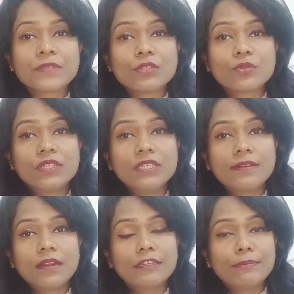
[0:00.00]
So these
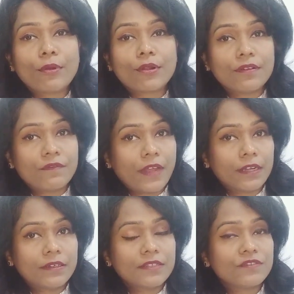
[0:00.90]
are the important
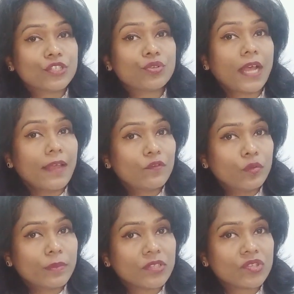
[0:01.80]
factors which you have to
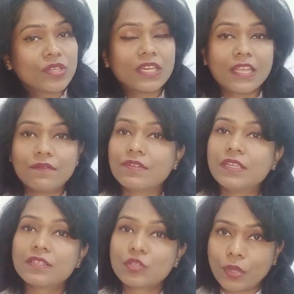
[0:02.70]
mention in
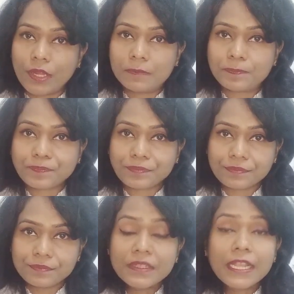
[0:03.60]
every soil.
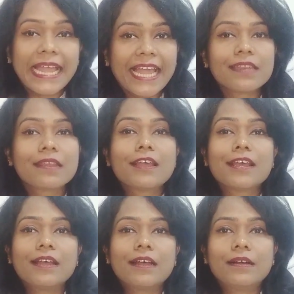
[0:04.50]
And
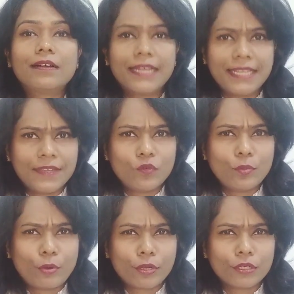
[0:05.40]
I give you
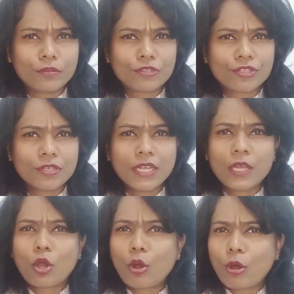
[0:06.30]
important question,
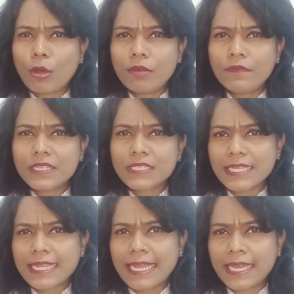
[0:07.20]
always
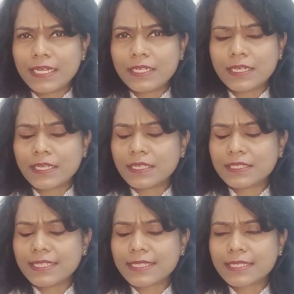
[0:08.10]
arid,
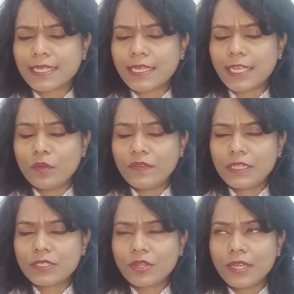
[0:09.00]
this
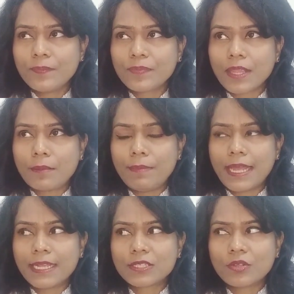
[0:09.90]
alluvial soil,
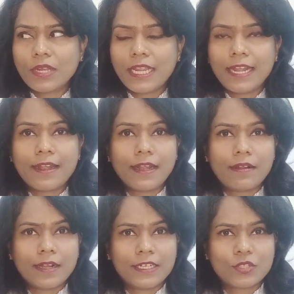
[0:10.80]
black soil and
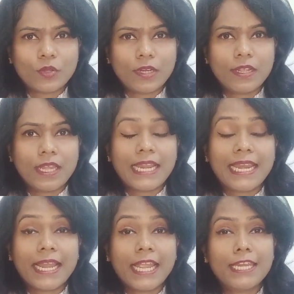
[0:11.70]
laterite soil.
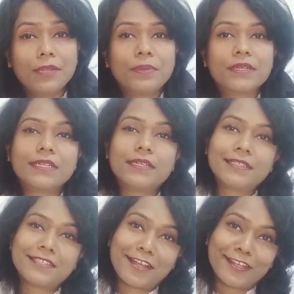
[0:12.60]
90%
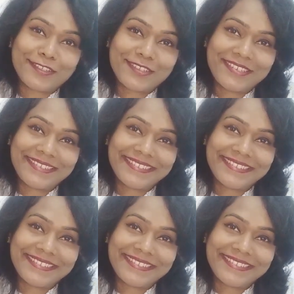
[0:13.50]
is asked,